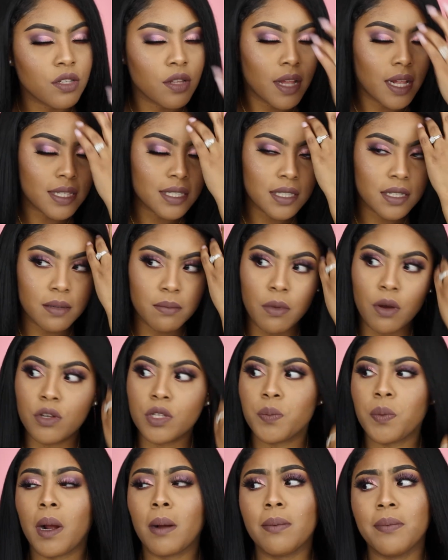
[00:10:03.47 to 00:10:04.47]
so that's
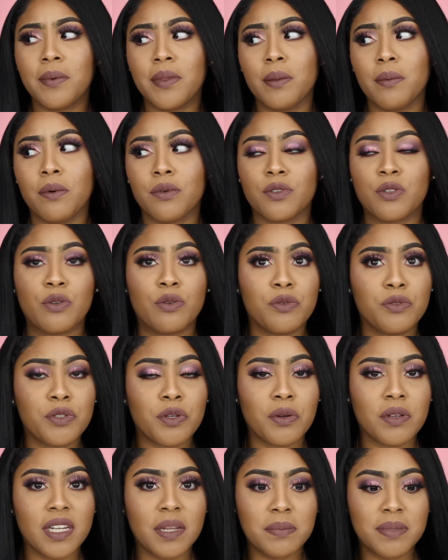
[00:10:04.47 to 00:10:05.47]
probably the most cool
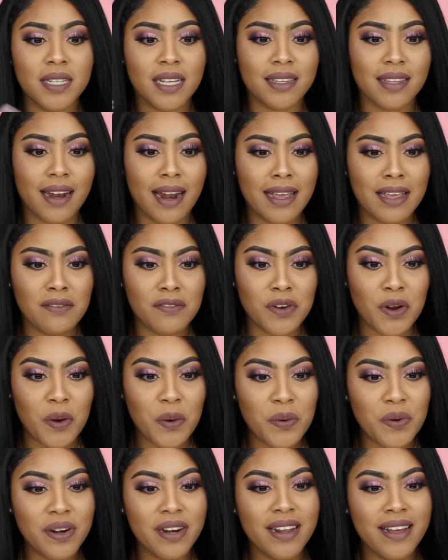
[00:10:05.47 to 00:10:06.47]
tone lipstick that I even
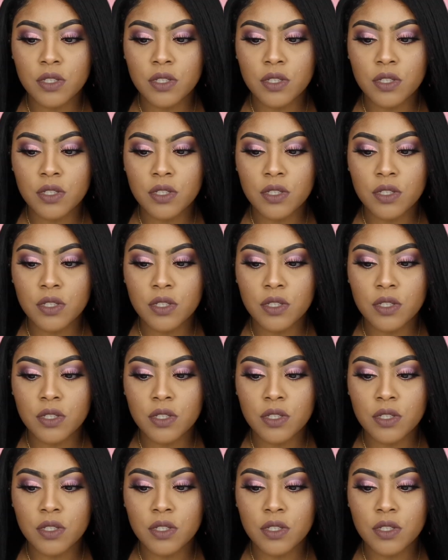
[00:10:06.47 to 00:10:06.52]
own.